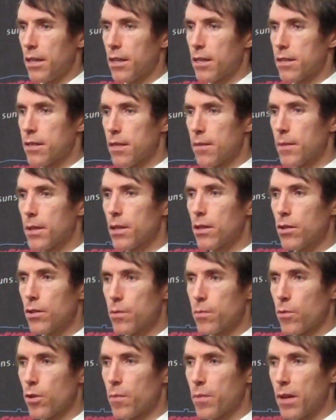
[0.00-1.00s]
the team could
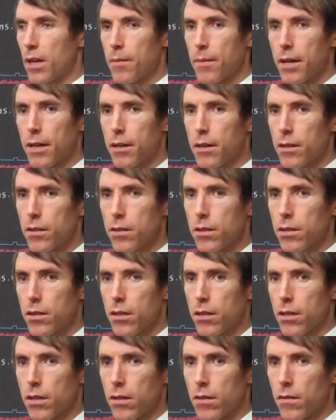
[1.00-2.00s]
use more playmakers.
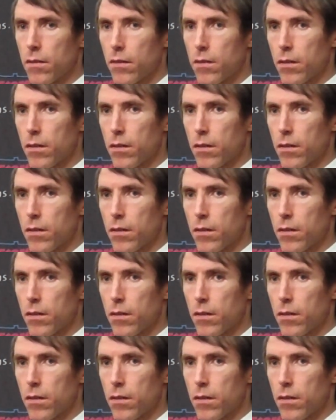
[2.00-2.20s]
You